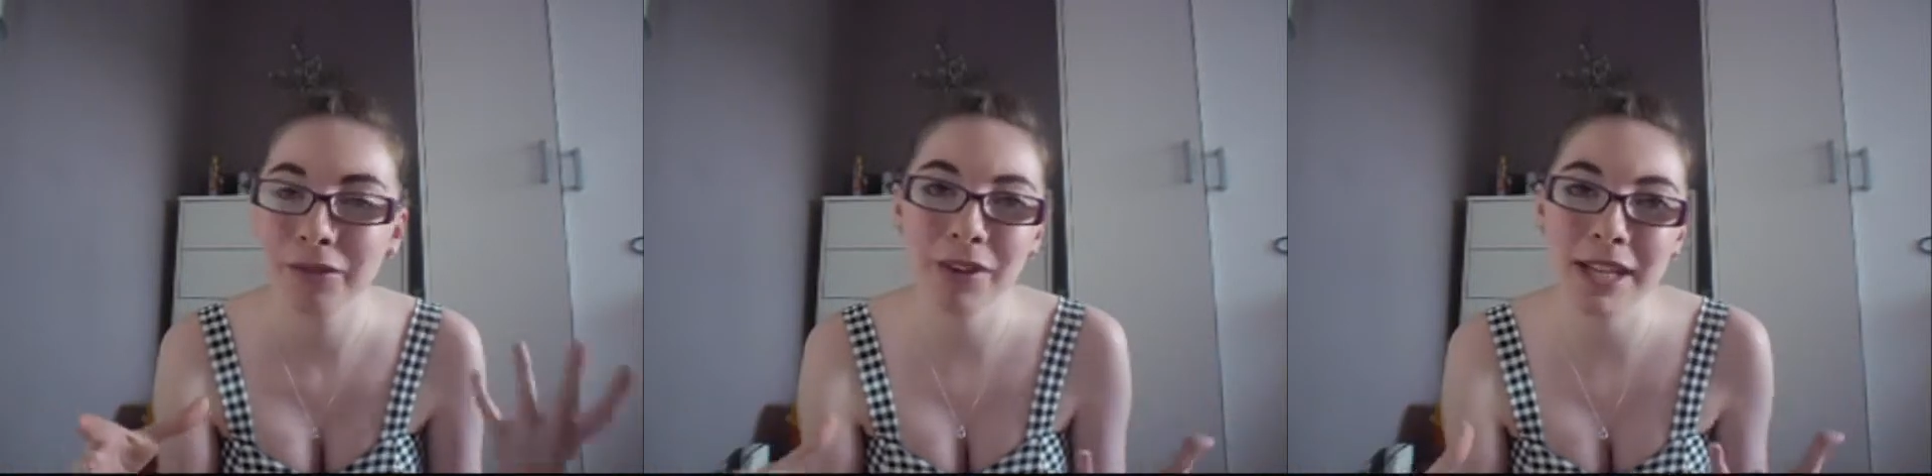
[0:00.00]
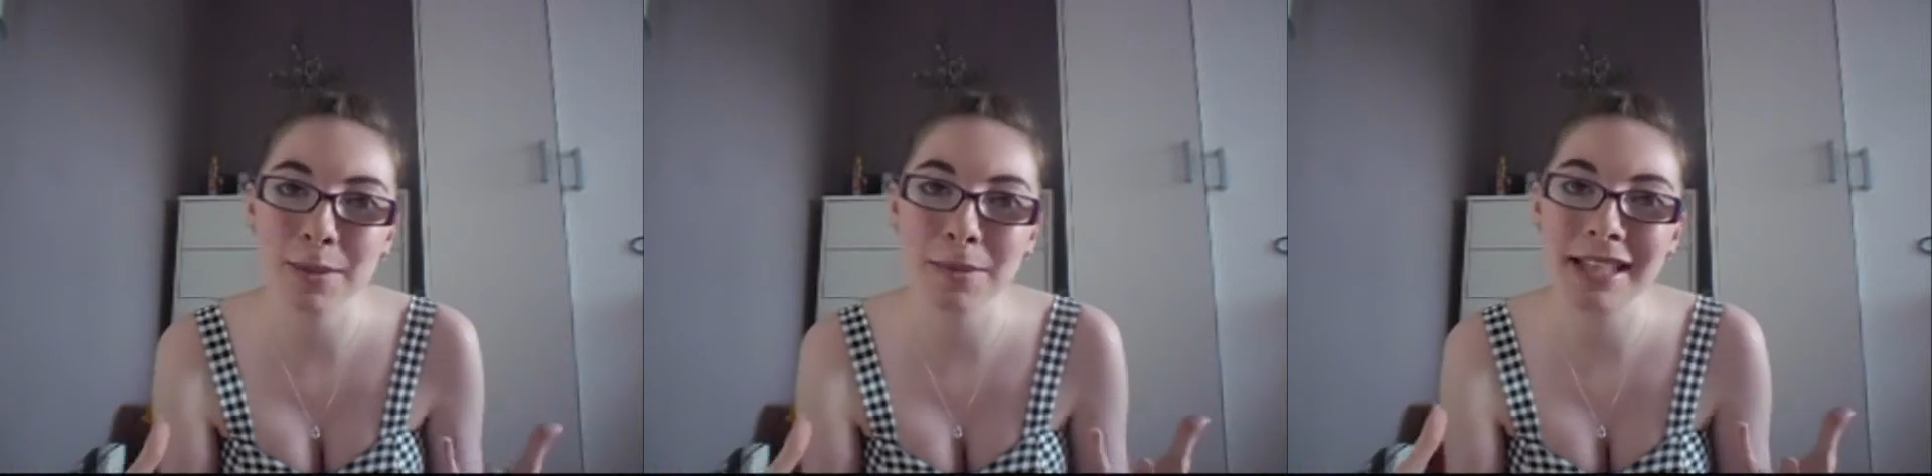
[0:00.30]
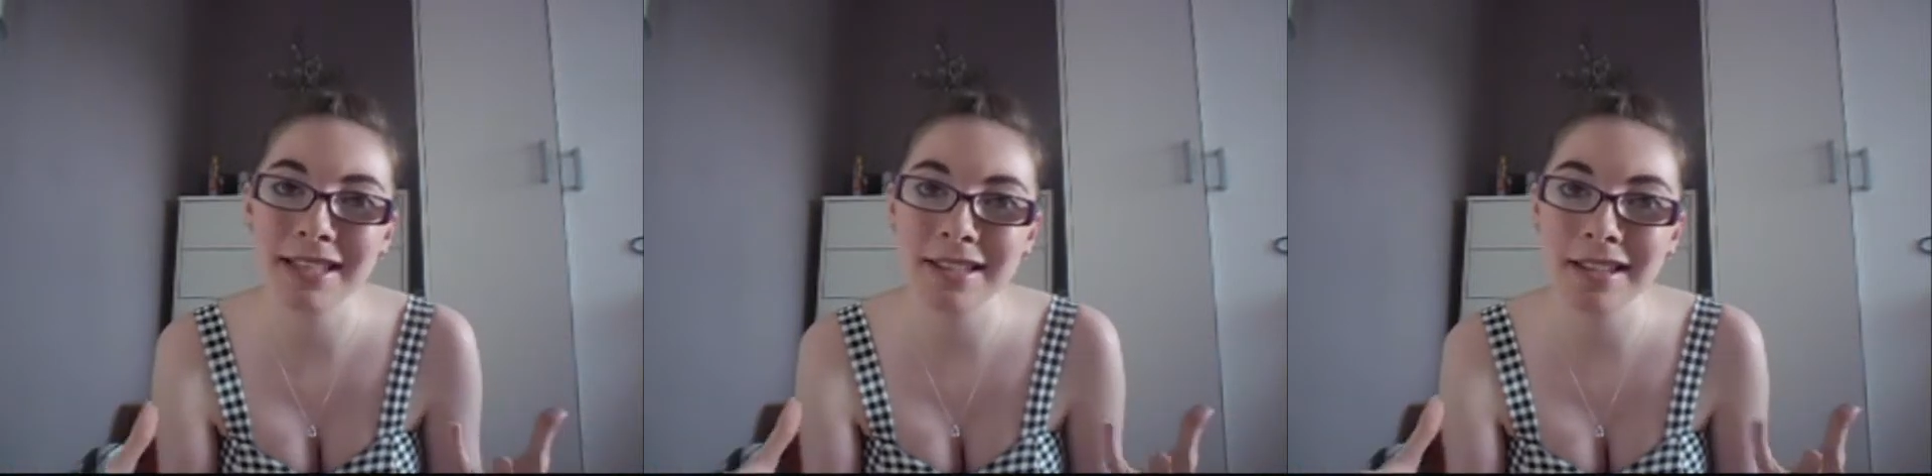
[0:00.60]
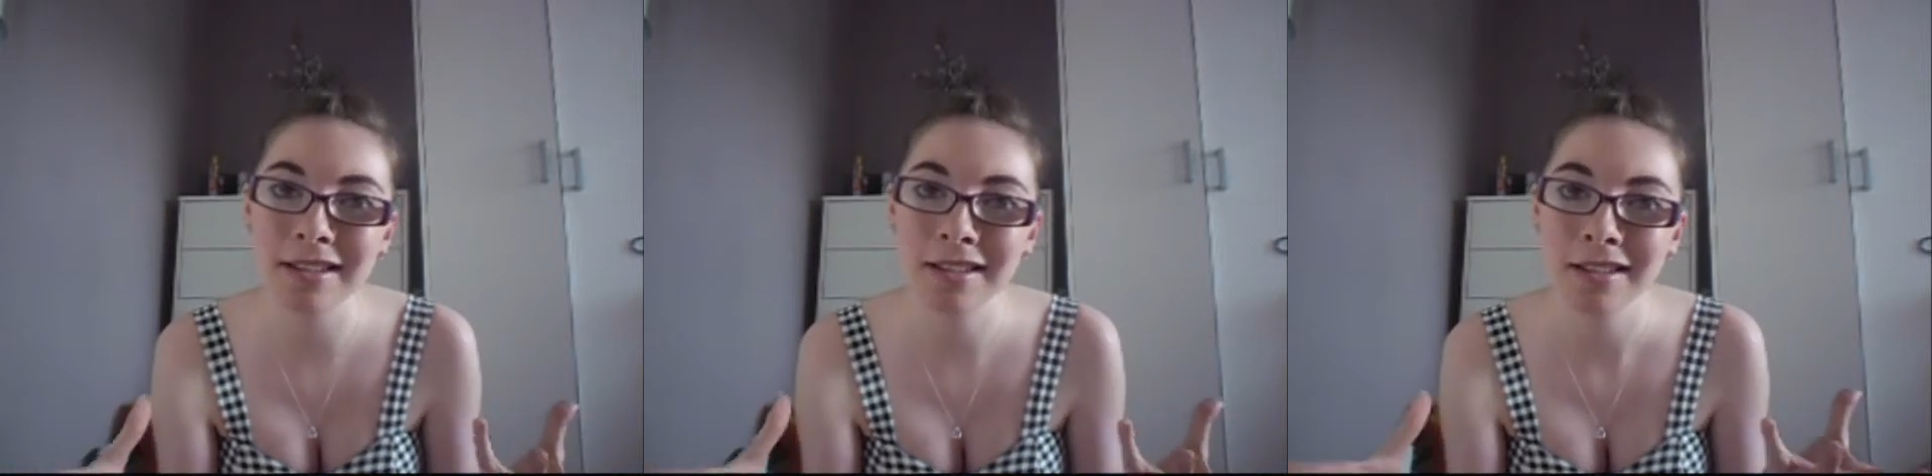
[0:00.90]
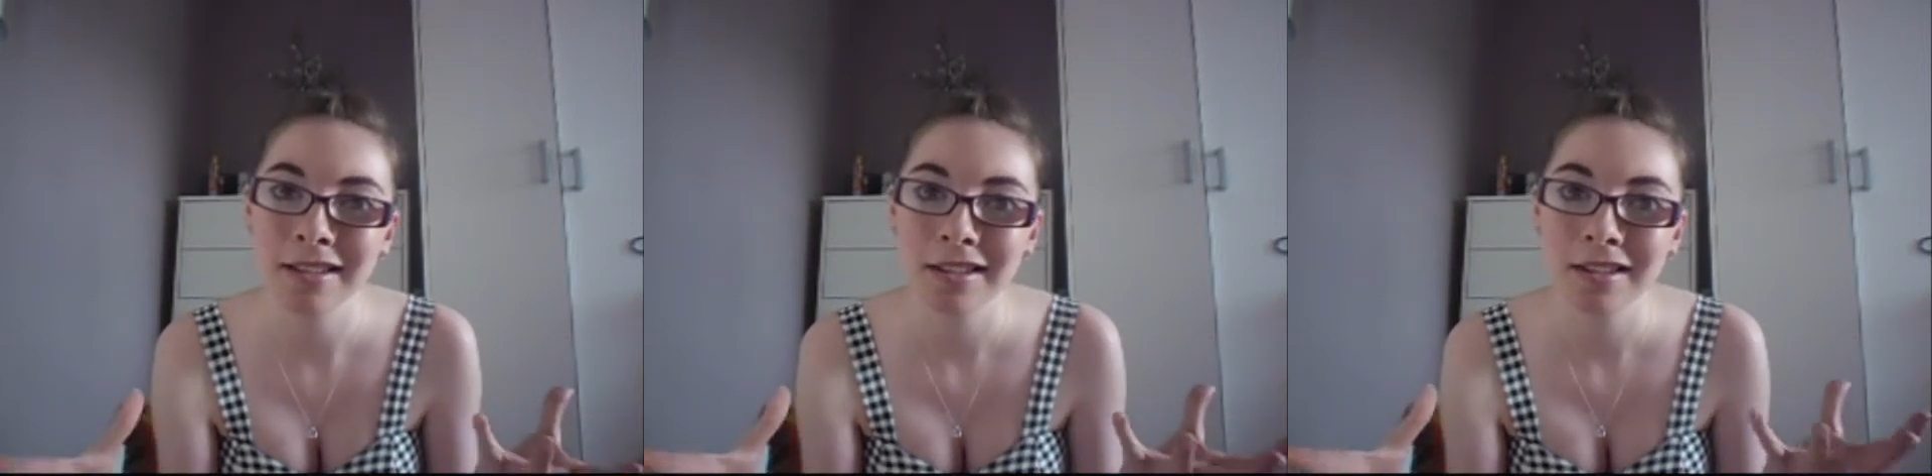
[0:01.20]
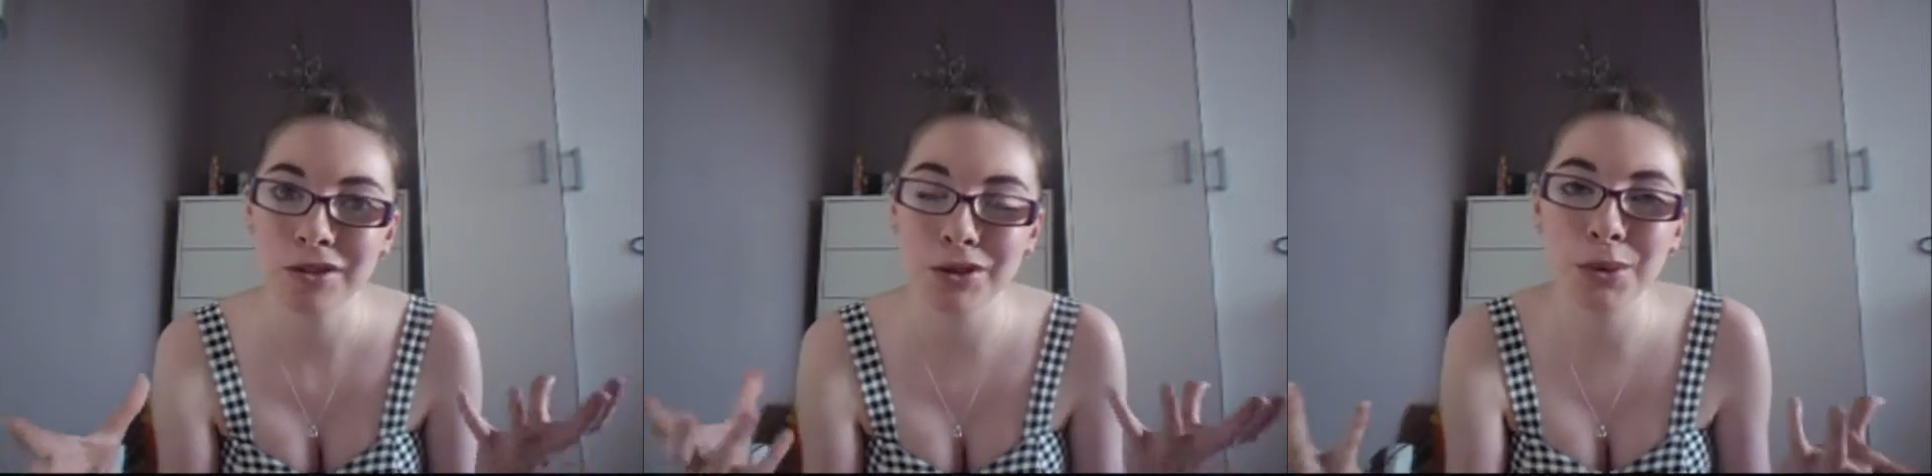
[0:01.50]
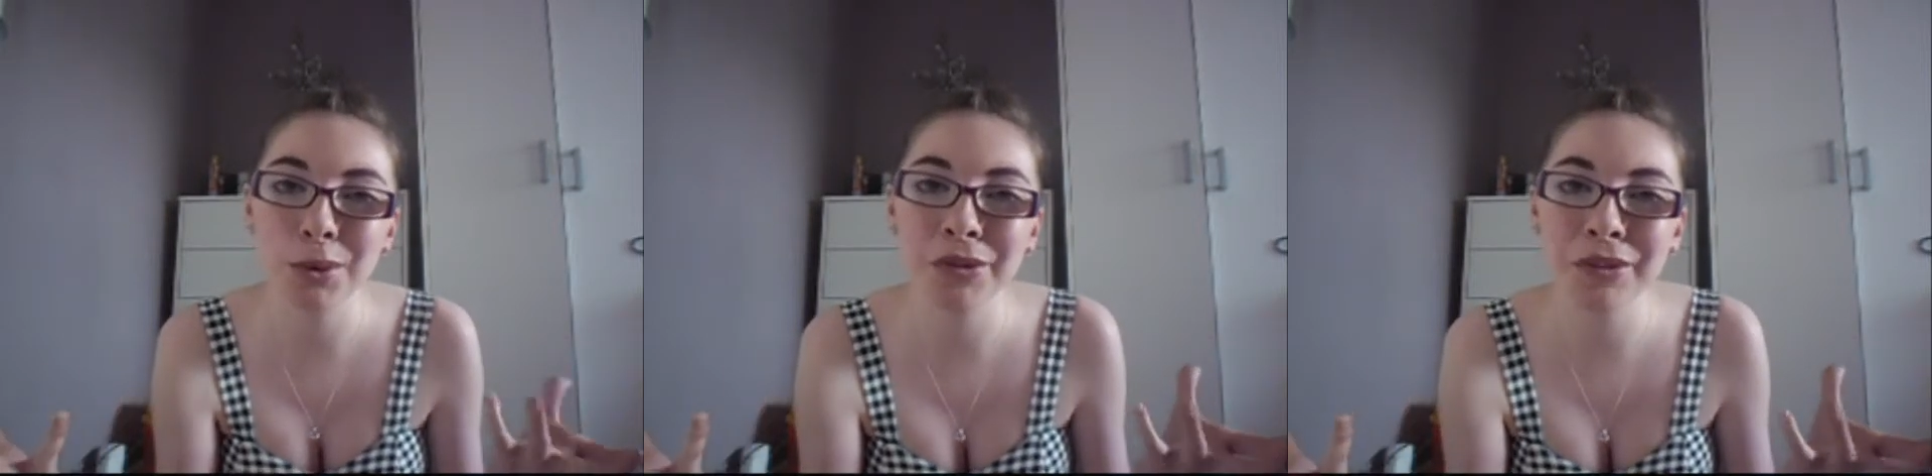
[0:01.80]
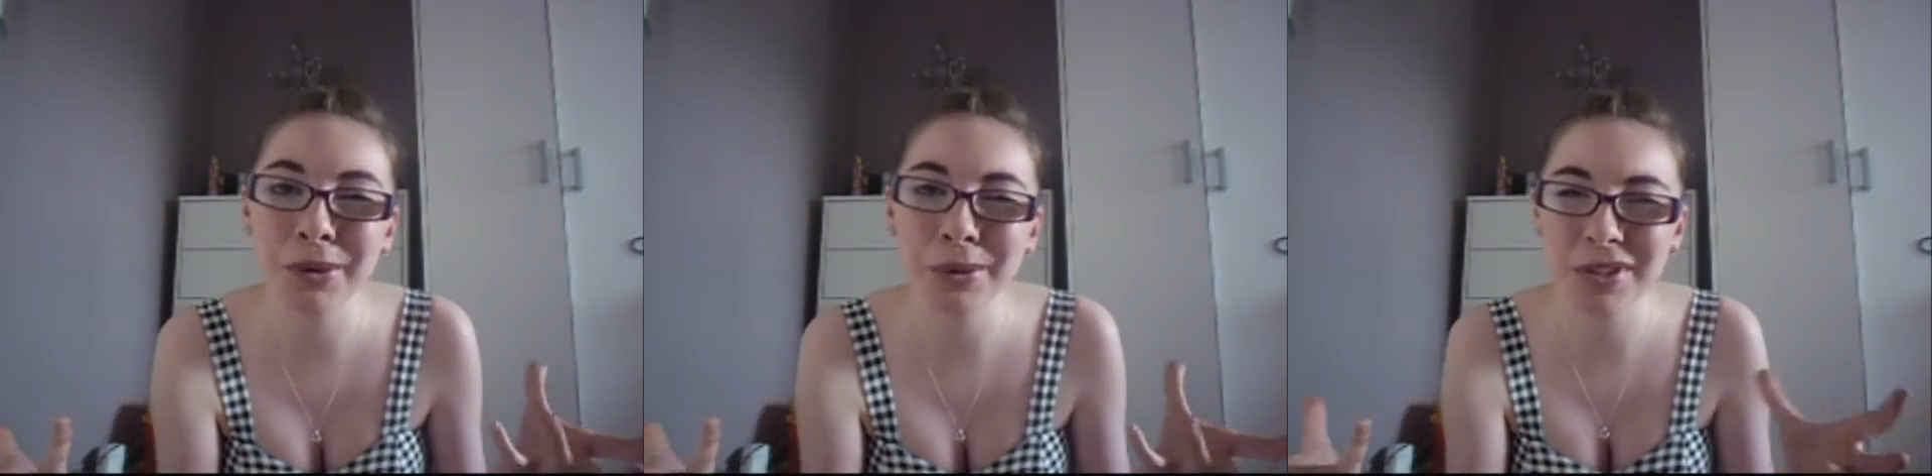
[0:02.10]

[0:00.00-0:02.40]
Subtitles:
face painting tutorial